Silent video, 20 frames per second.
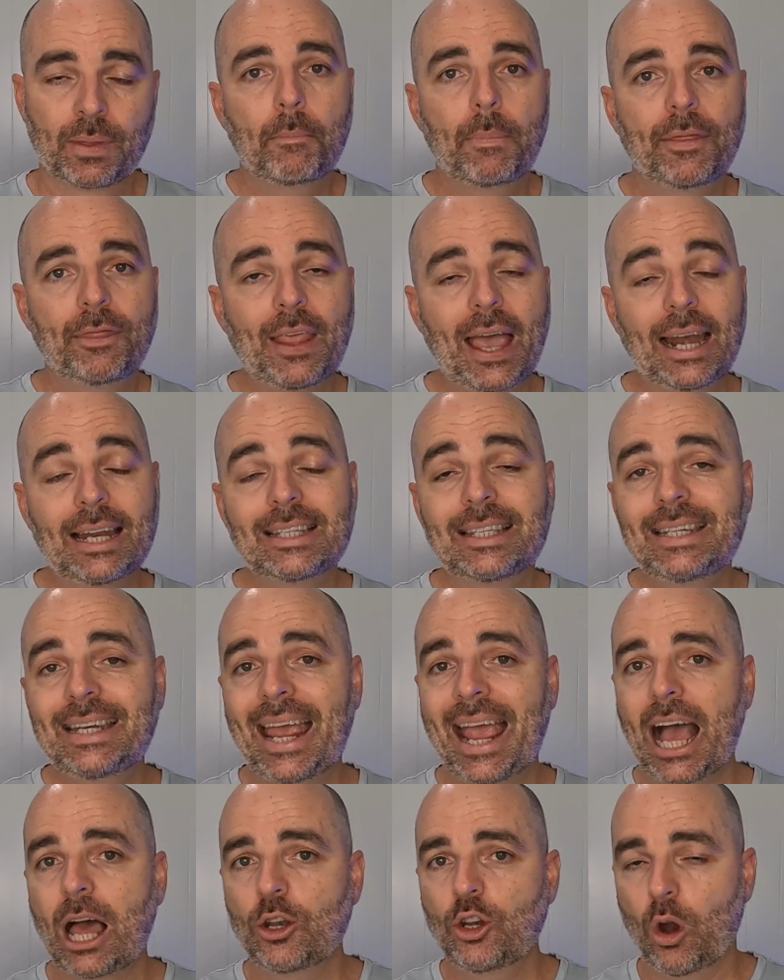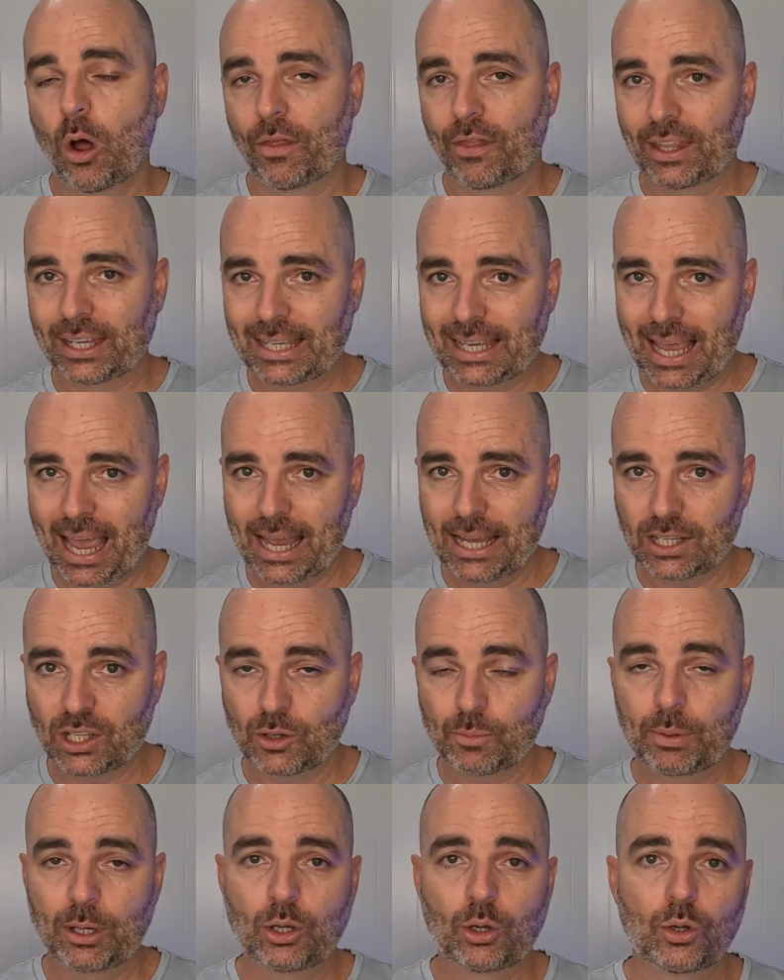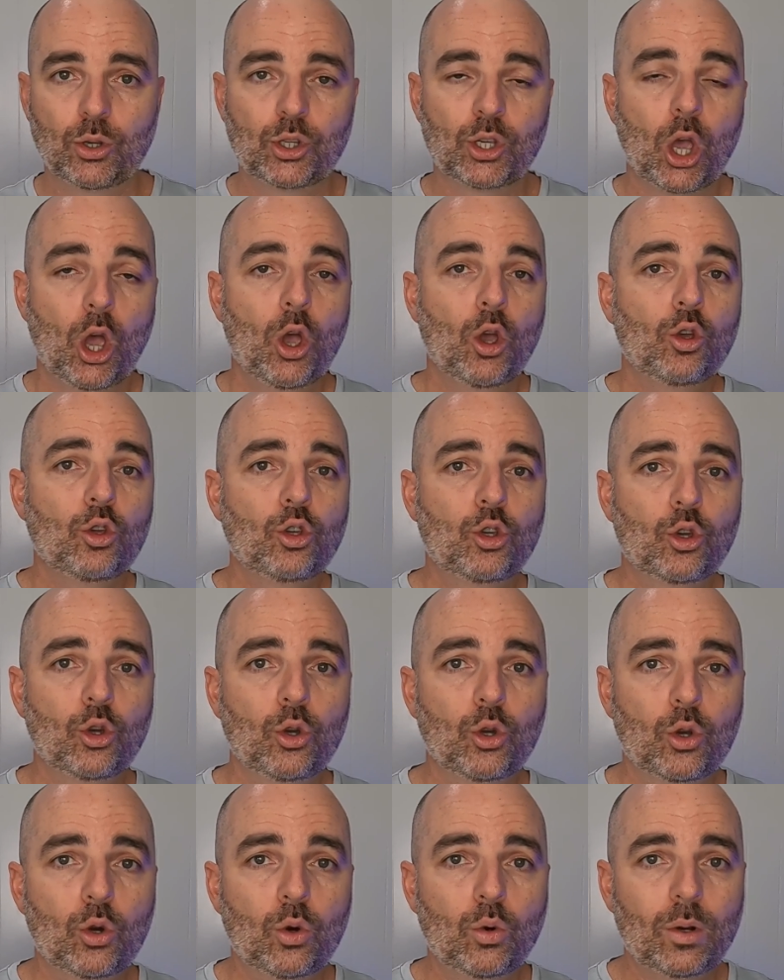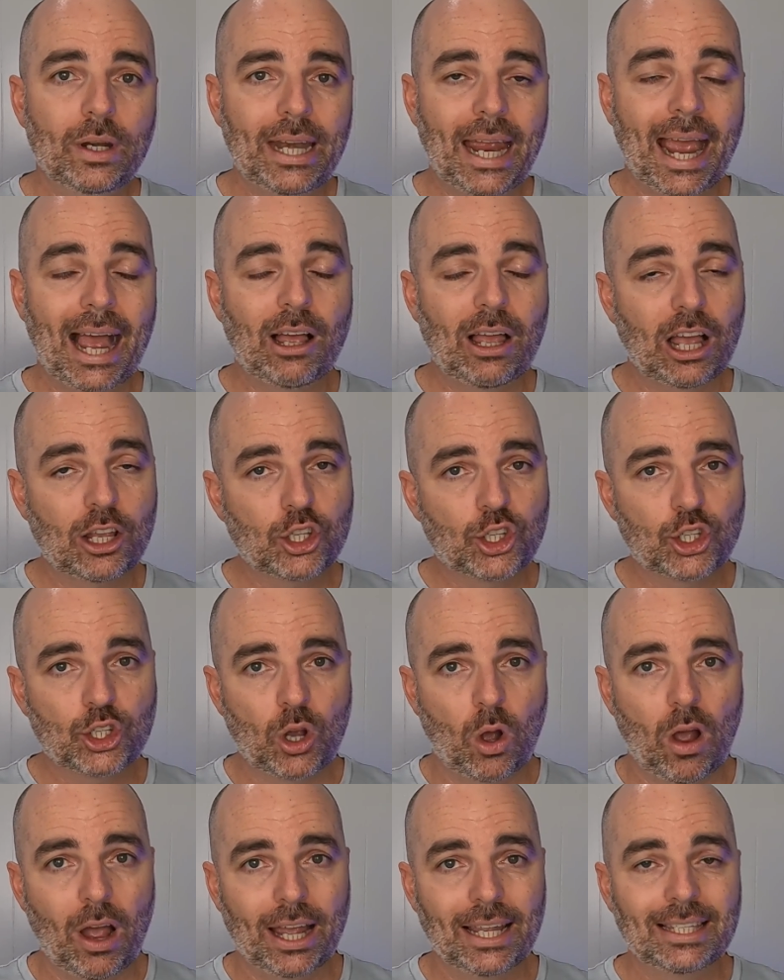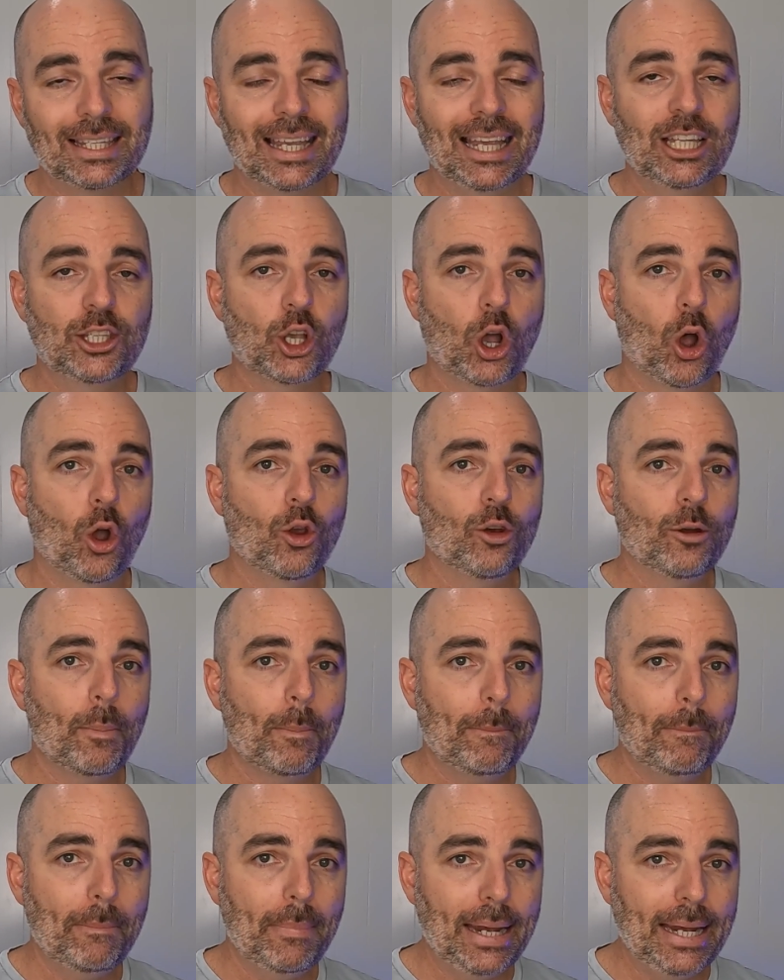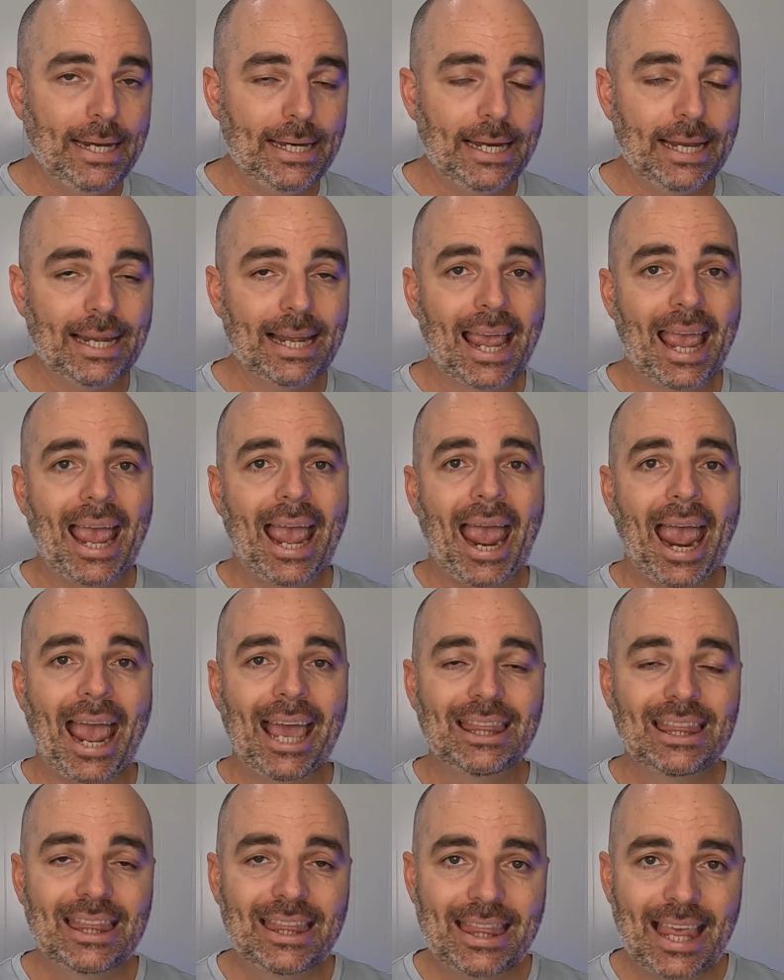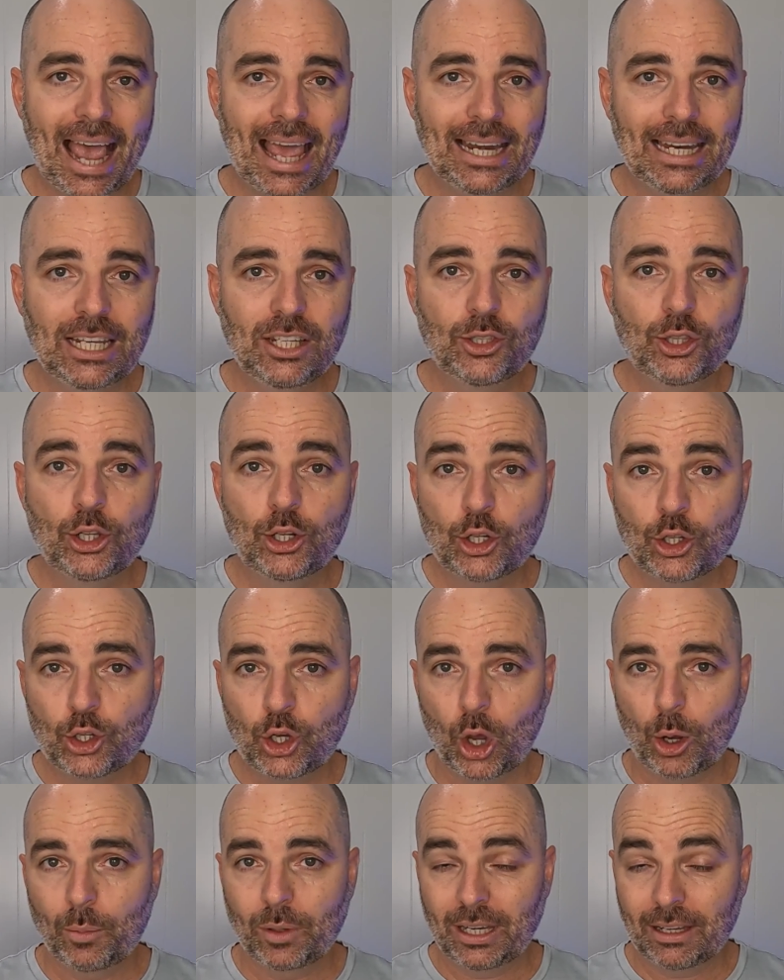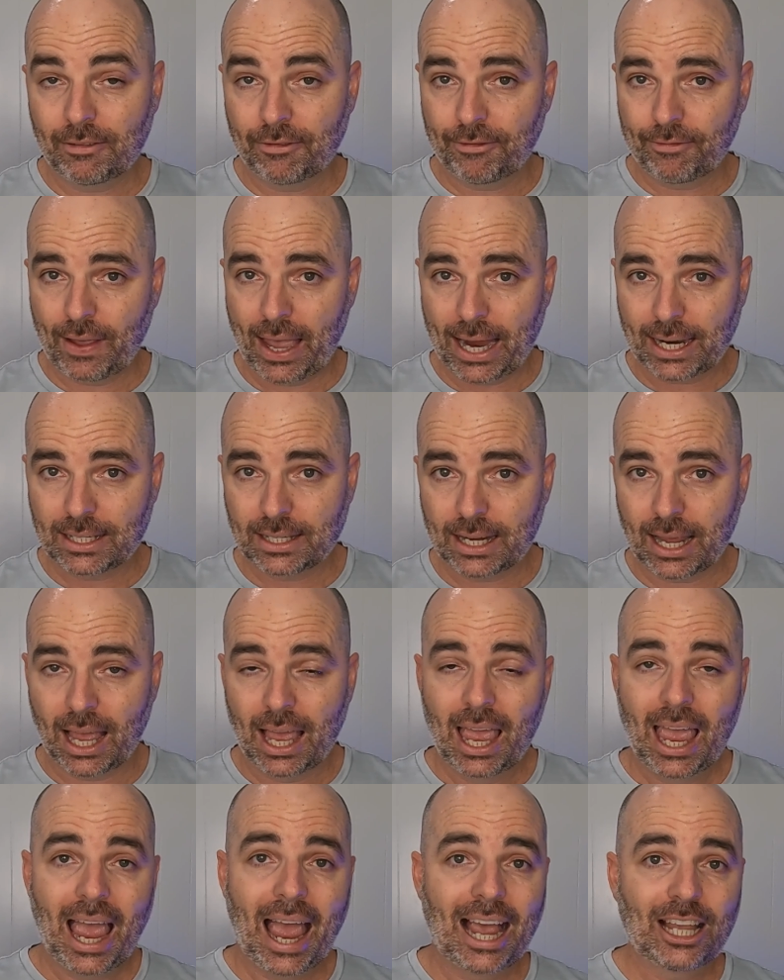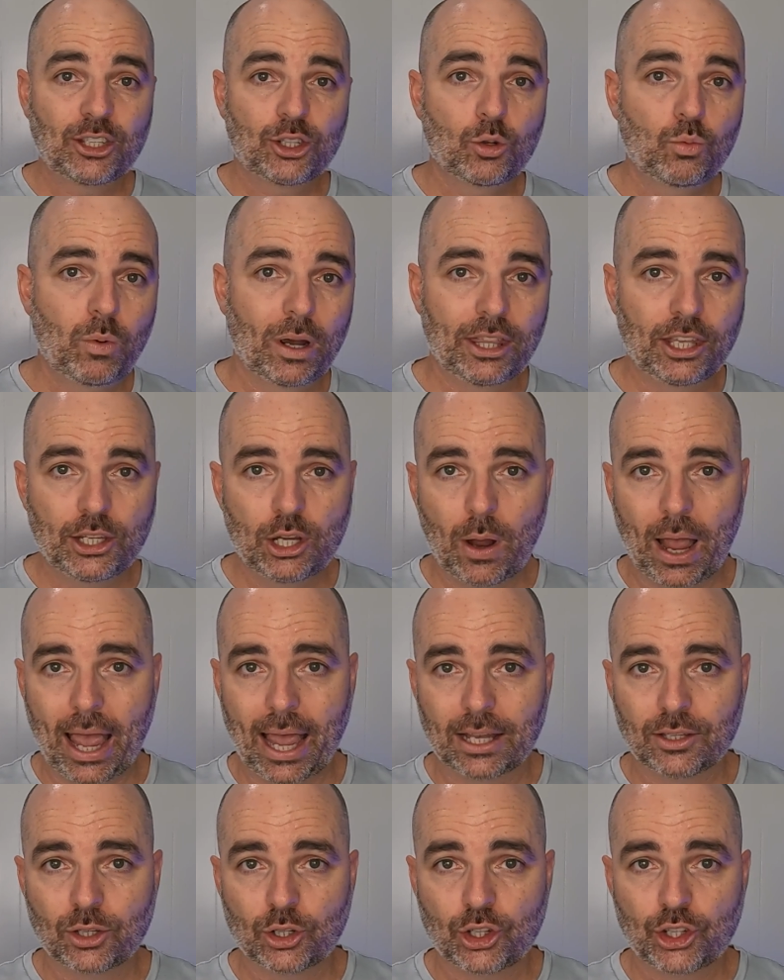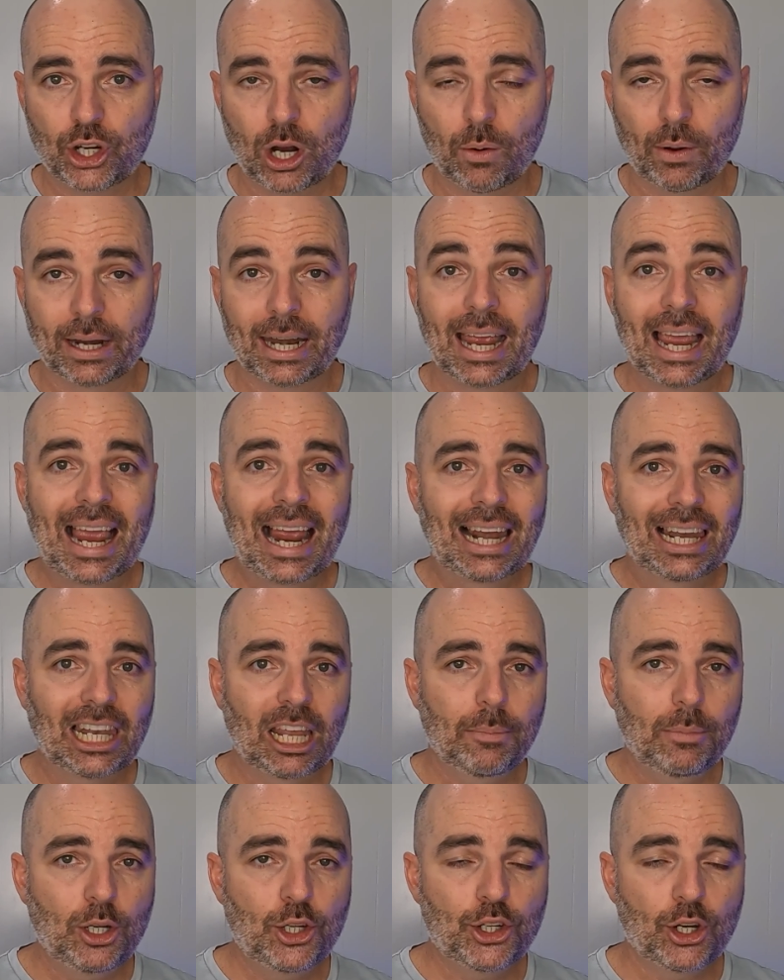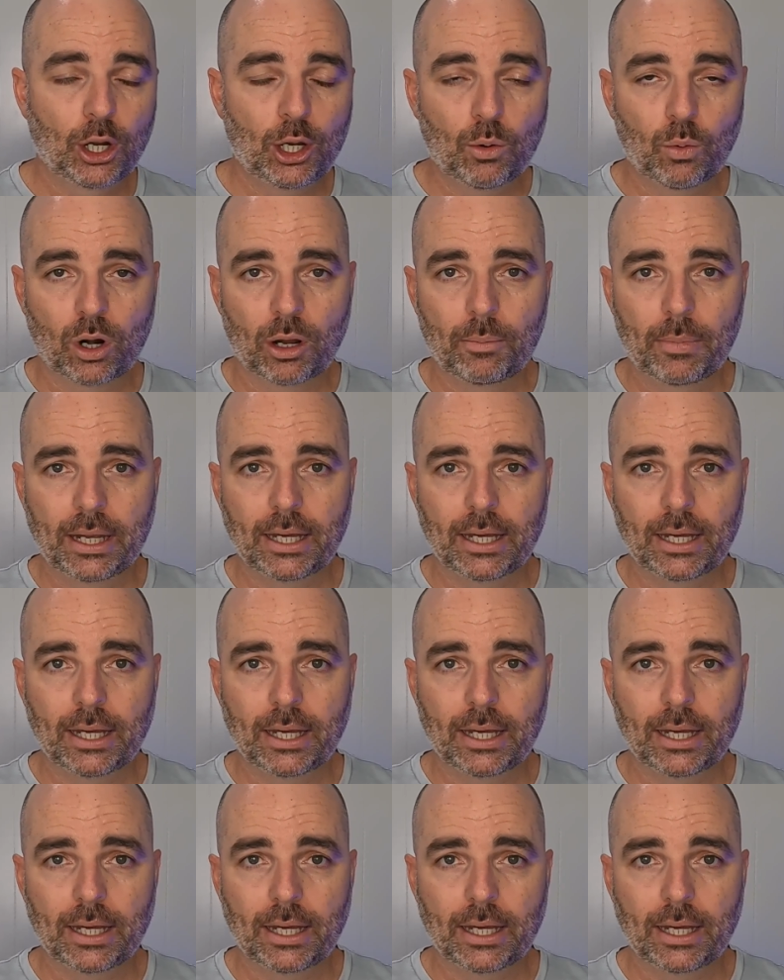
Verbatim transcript: But that is now not the case because Google now assigns its own meaning and that is the determining factor as to whether your ads are shown. Let me show you what I